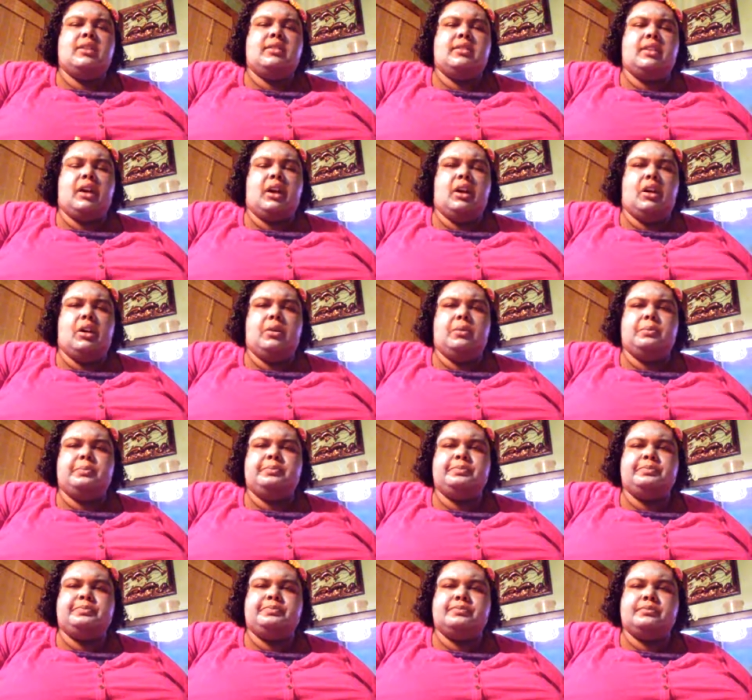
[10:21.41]

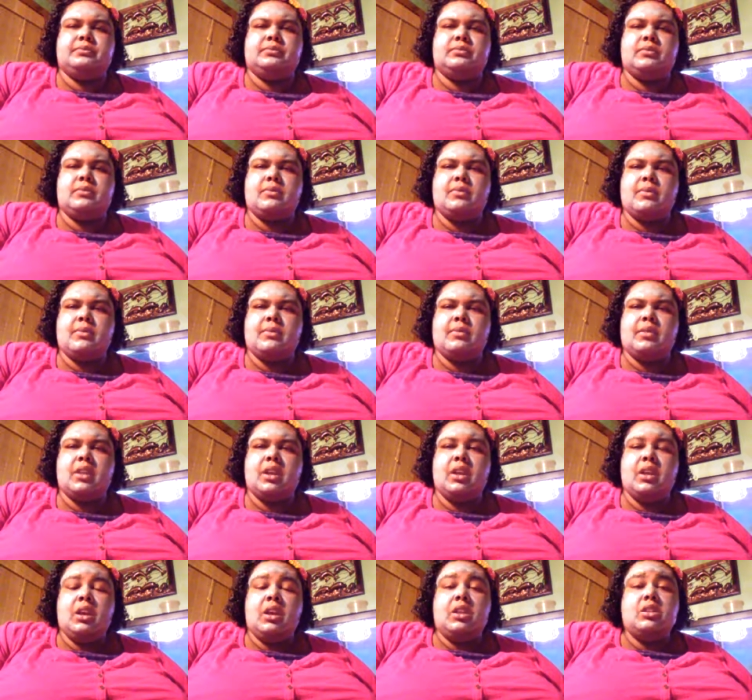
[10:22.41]
So,
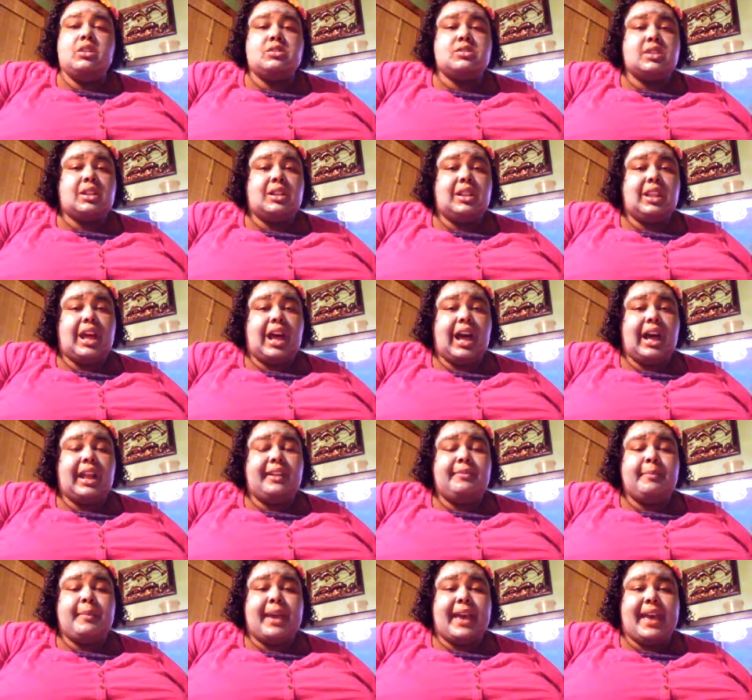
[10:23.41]
there's a
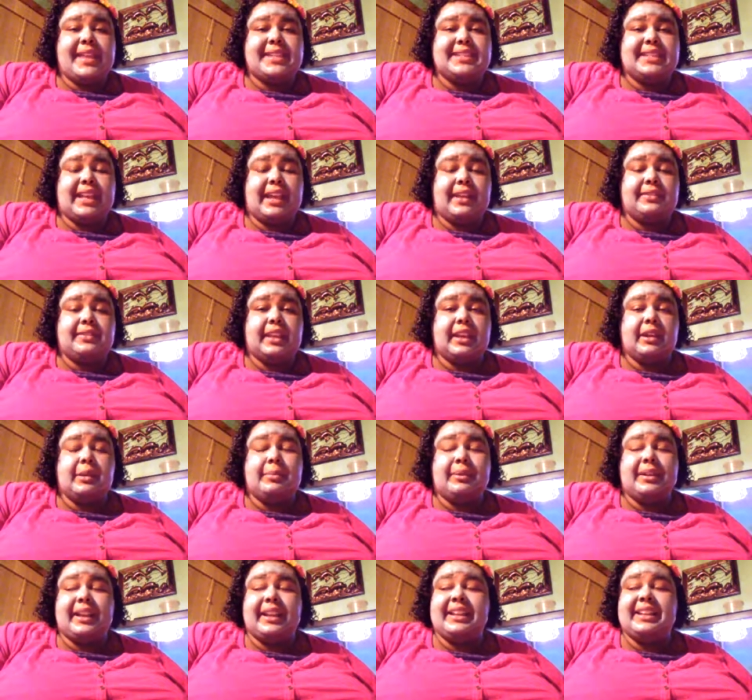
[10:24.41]
lot of masks out
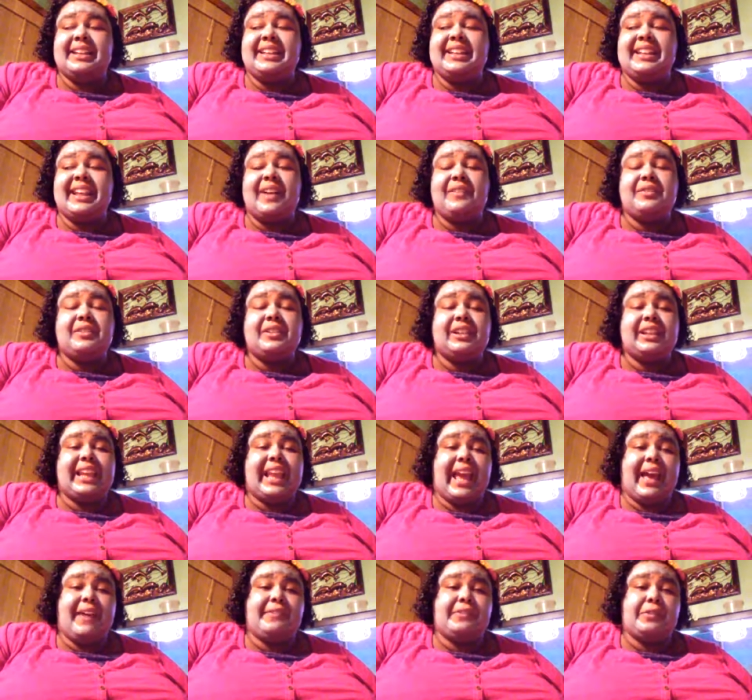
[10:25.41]
there, but I
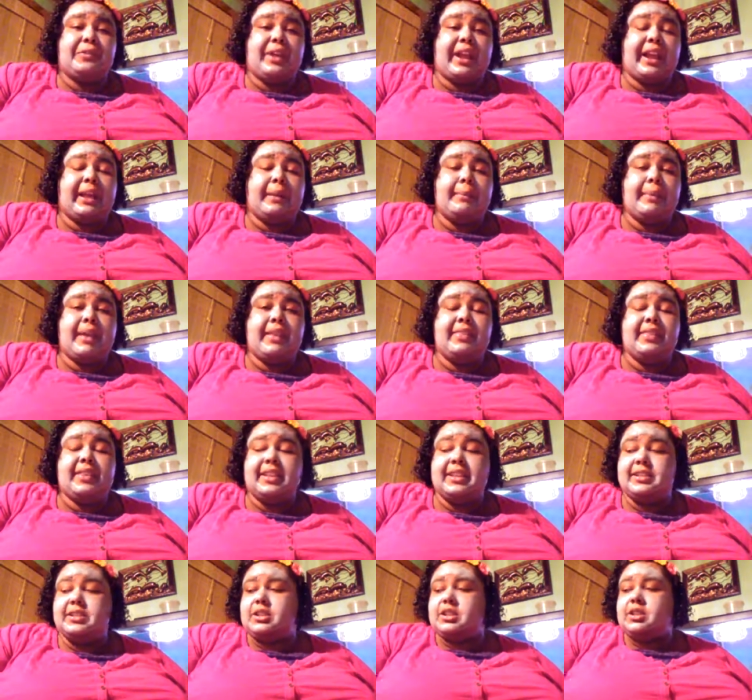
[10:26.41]
definitely have to recommend
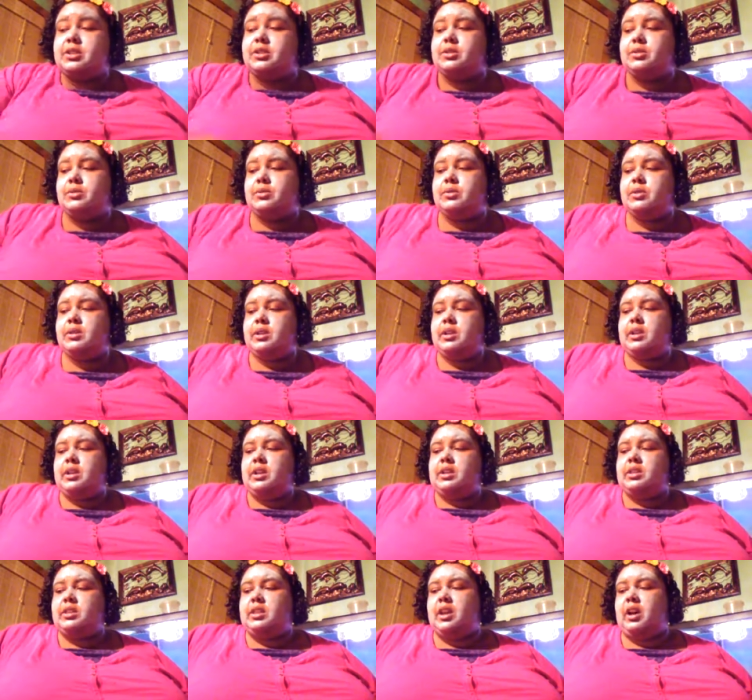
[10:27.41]
these two.
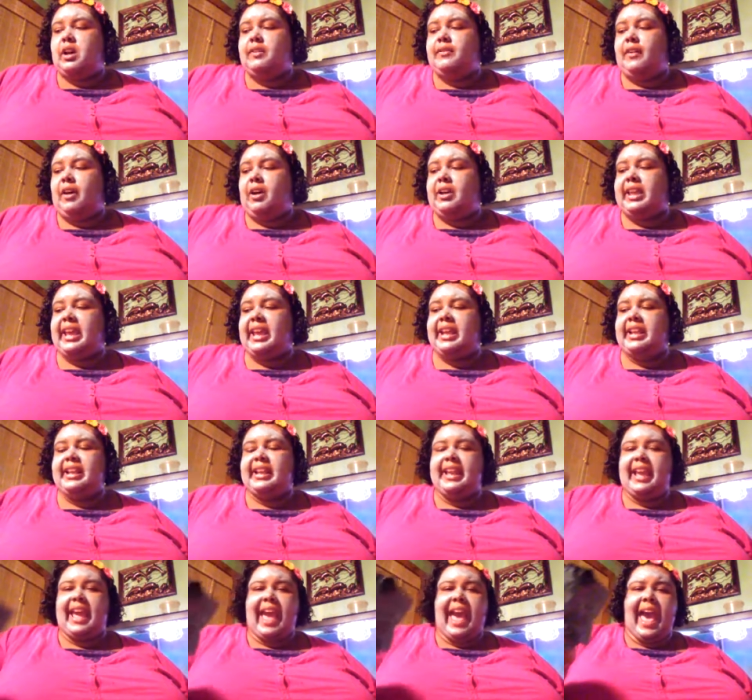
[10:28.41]
The
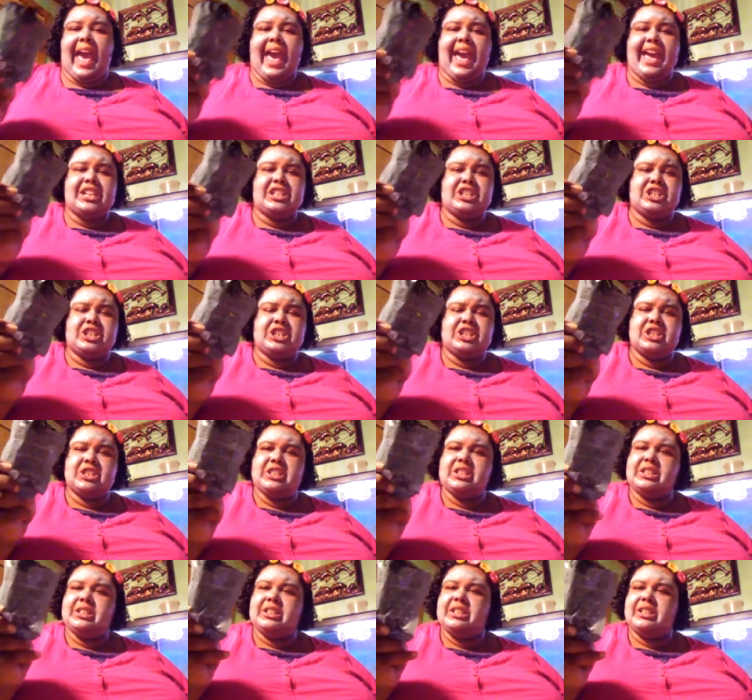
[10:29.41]
Volcanic Ash.